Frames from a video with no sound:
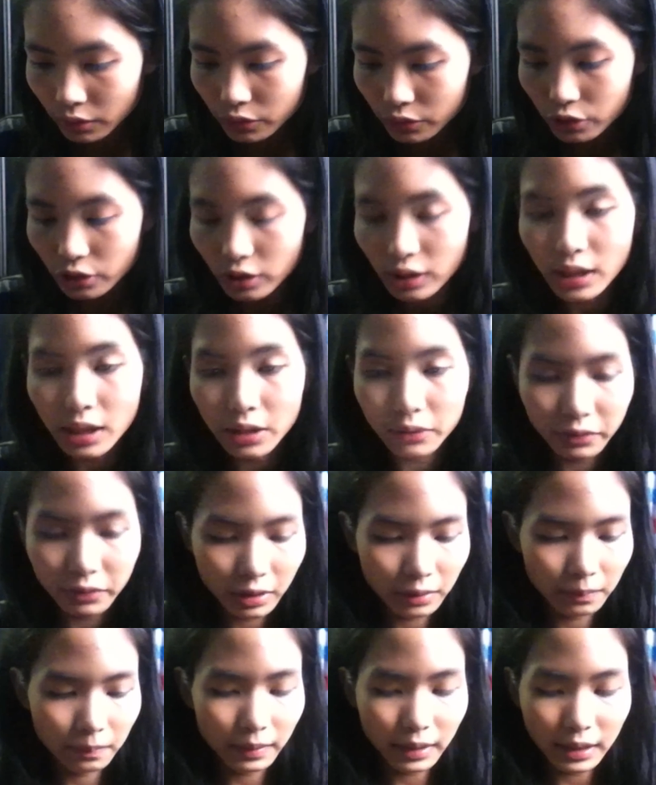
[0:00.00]
Usually I
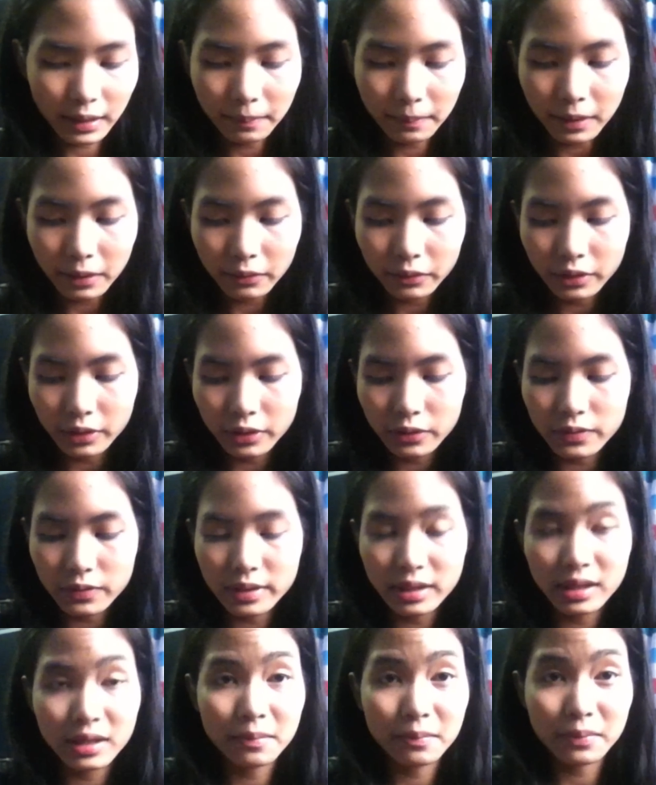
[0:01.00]
will apply powder
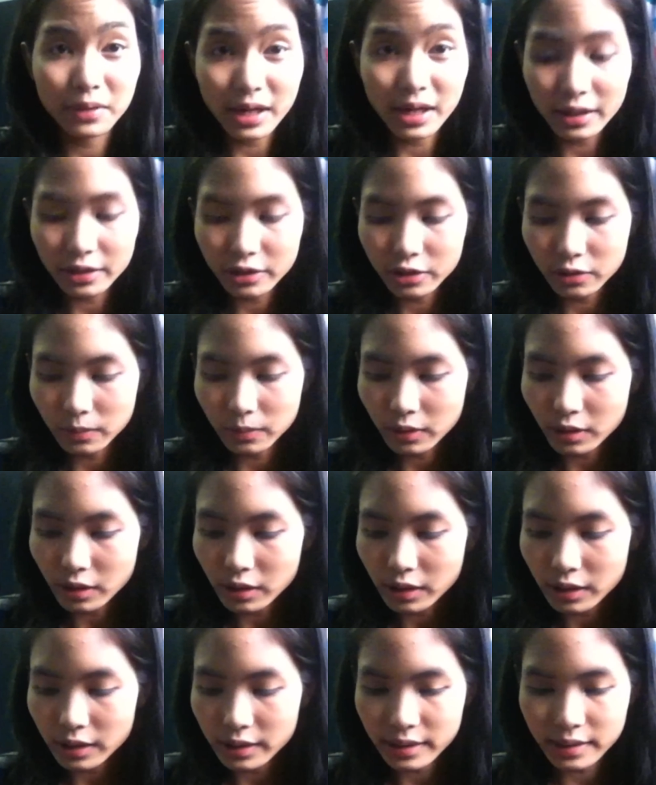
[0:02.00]
using a brush,
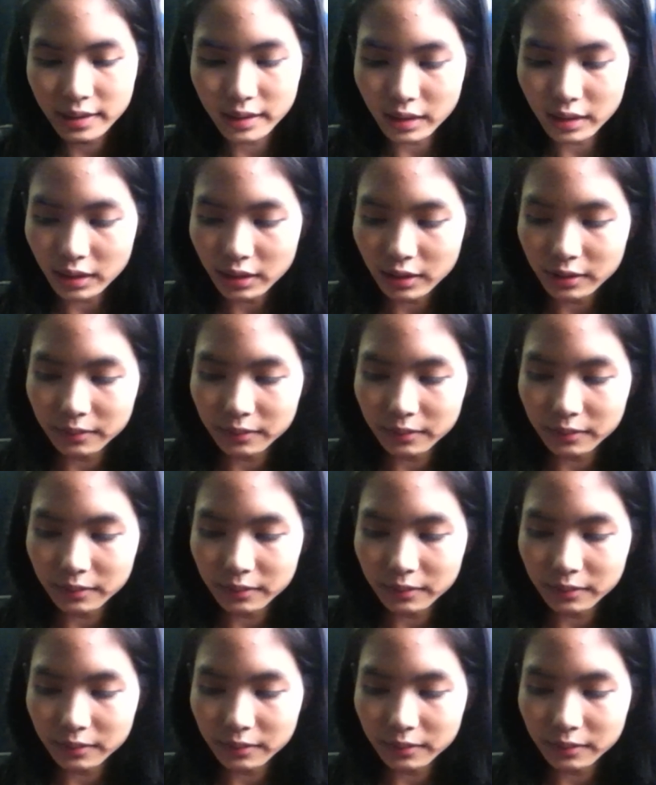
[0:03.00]
because